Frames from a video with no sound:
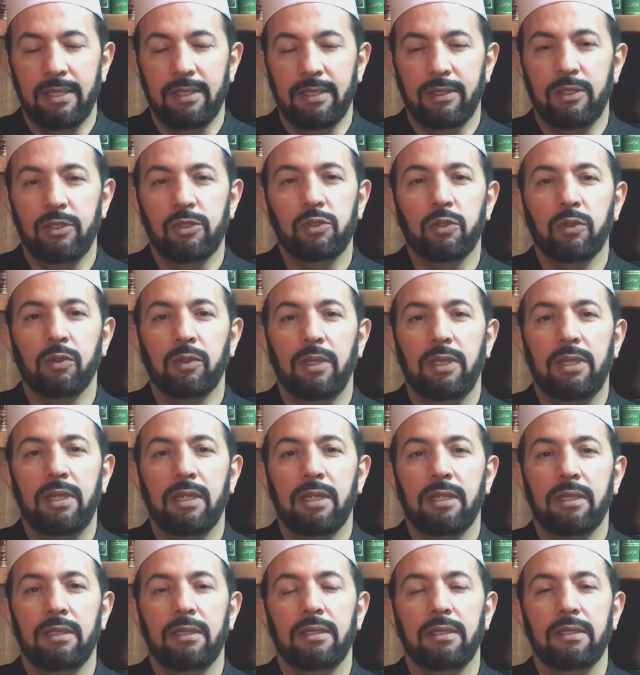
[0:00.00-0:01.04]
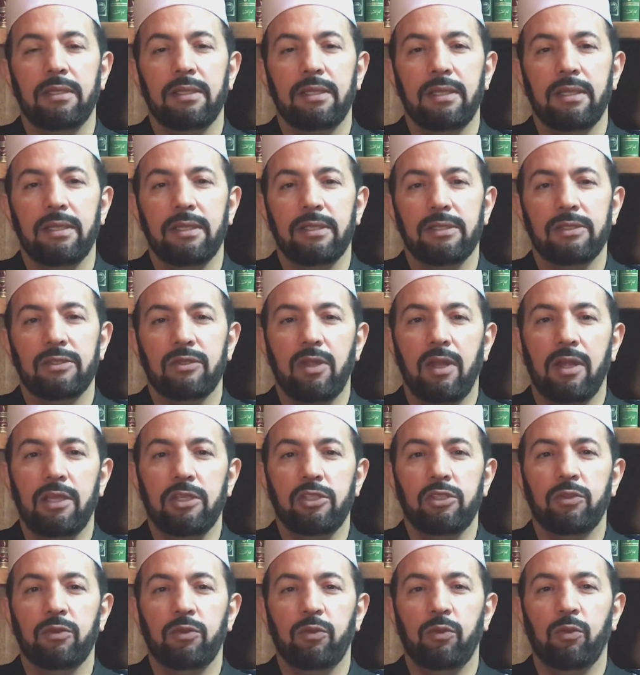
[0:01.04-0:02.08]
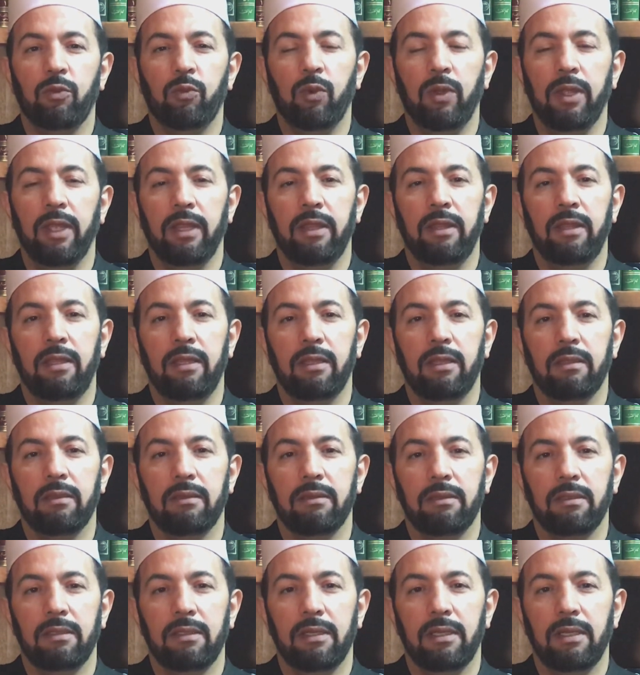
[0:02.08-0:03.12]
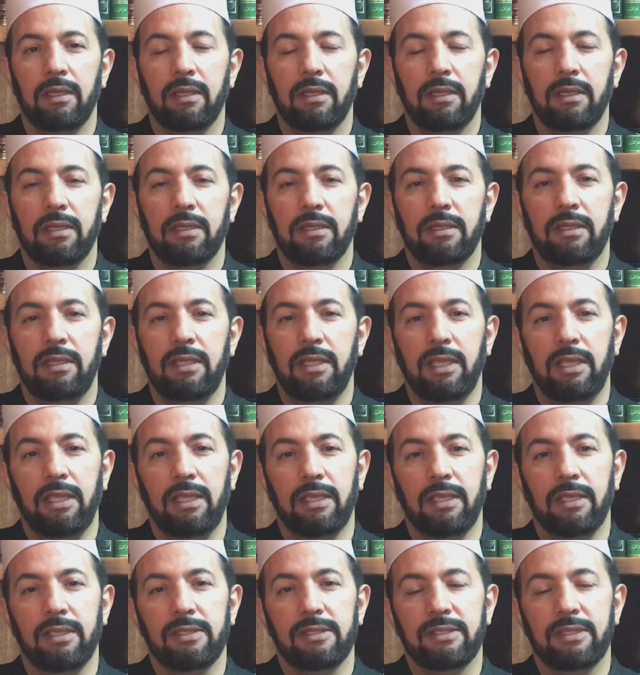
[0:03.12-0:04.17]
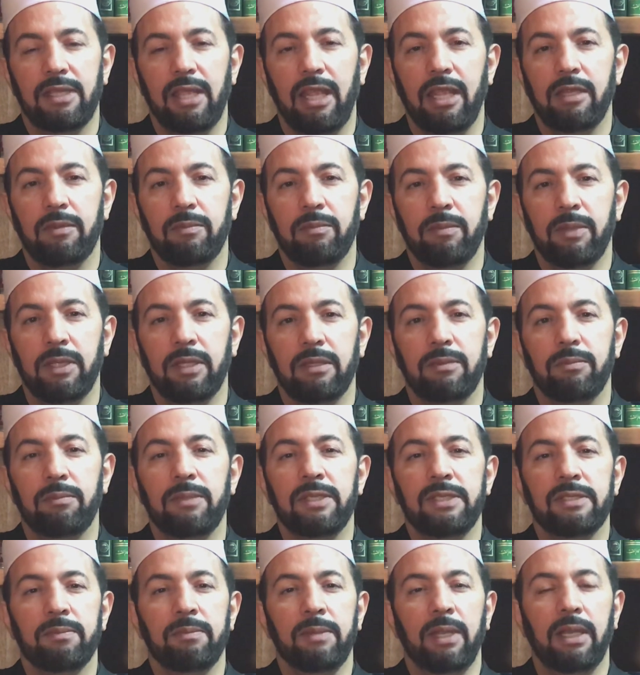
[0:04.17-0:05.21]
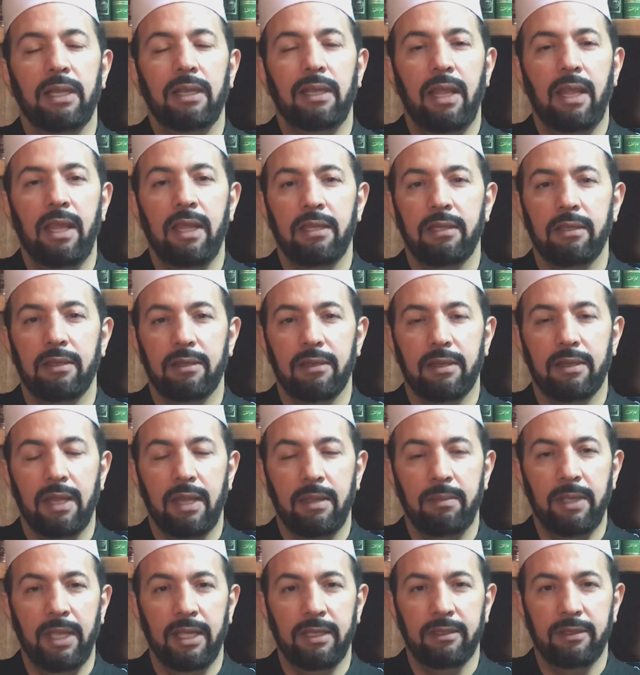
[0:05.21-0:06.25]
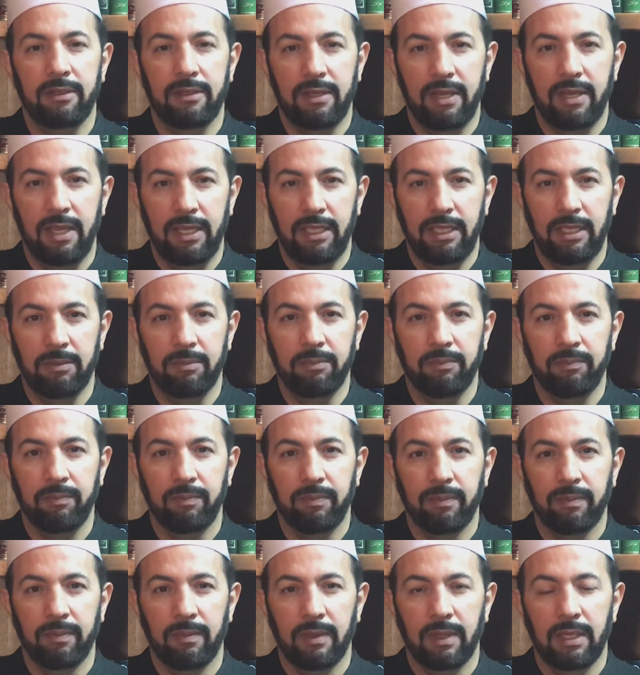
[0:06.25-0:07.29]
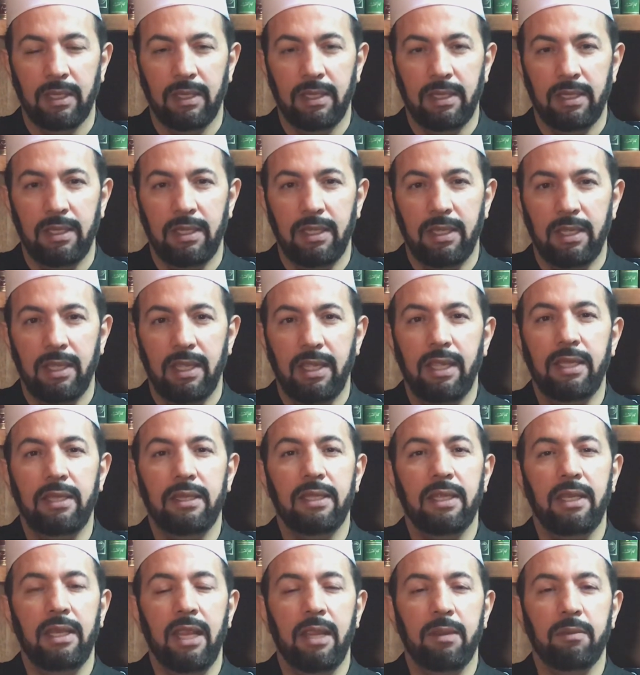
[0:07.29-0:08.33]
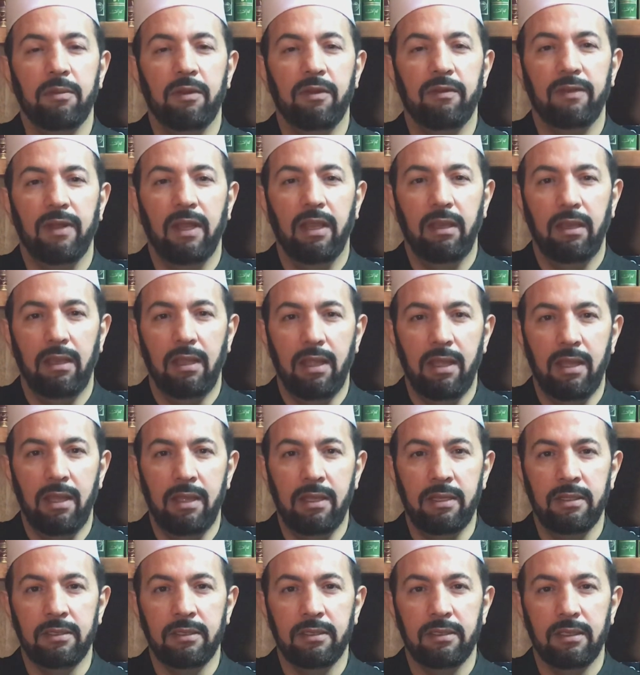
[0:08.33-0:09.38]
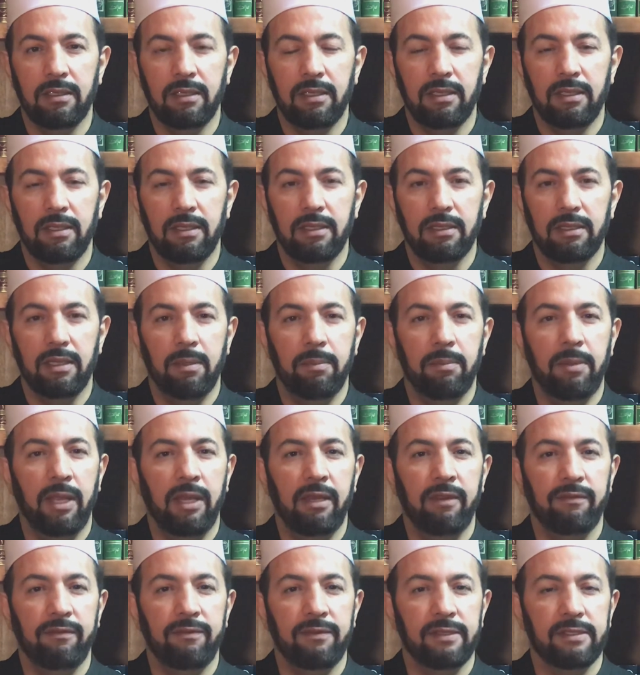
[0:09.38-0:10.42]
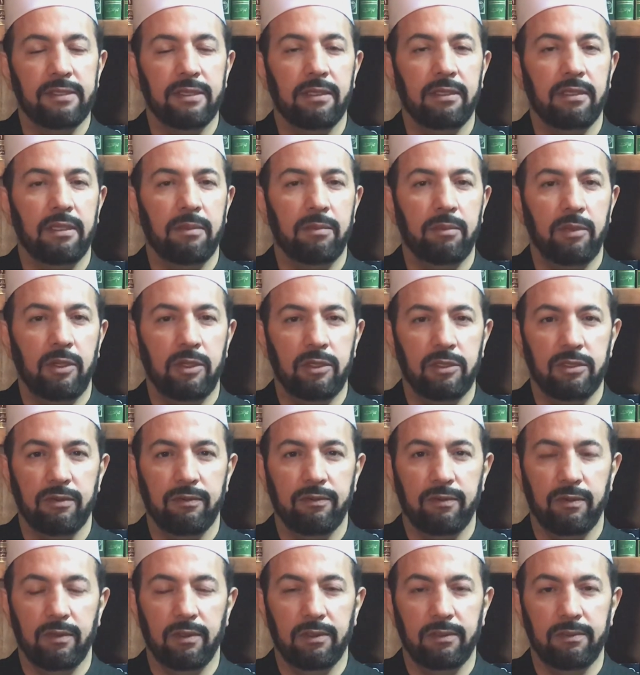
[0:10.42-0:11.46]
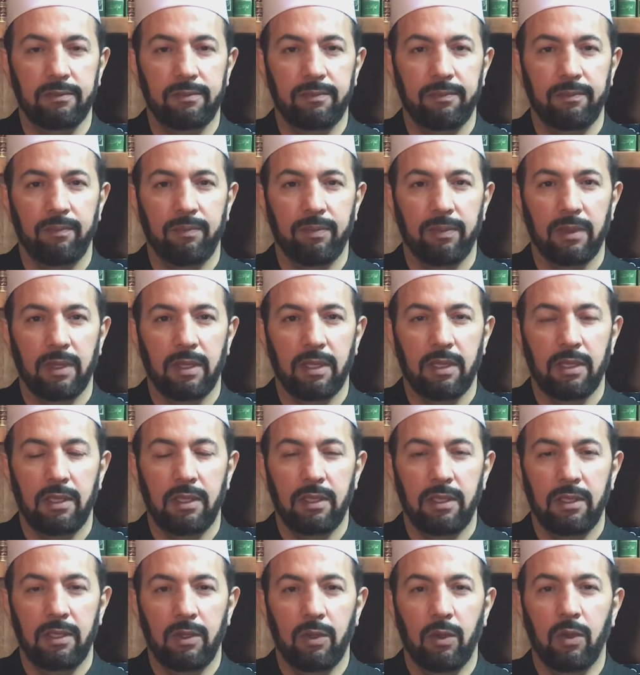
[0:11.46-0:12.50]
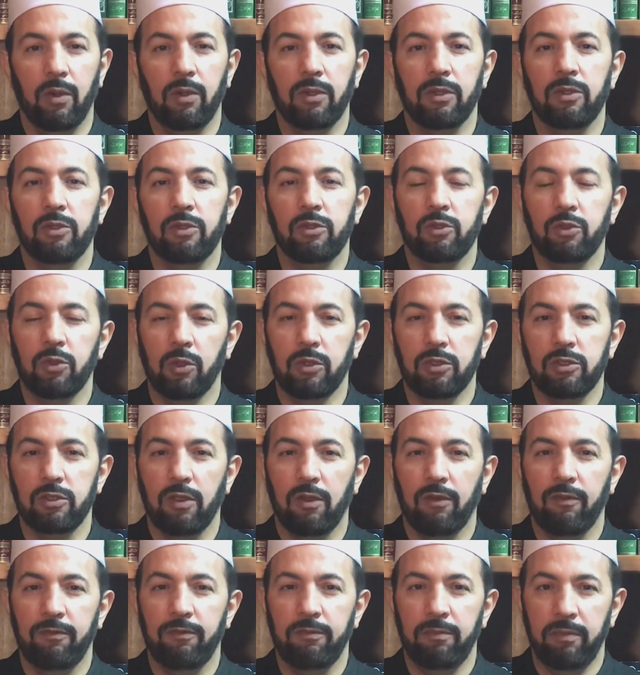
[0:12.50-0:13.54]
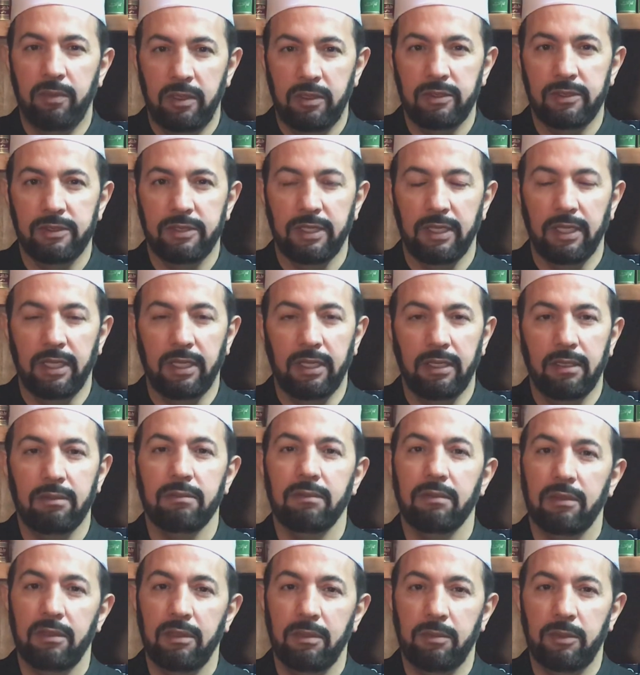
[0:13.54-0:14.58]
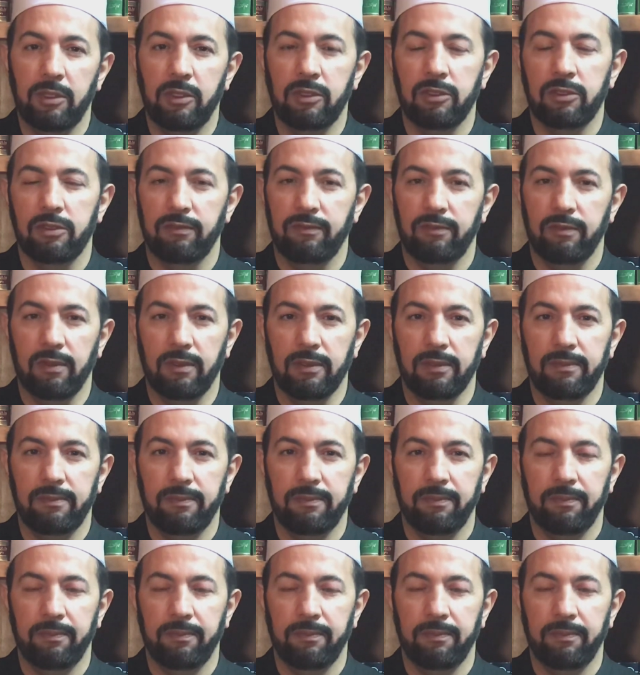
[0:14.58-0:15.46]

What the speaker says: This surah starts with the statement, Bismillahir Rahmanir Rahim, in the name of Allah, the Beneficent, the Merciful, or the Source of Mercy, the Merciful.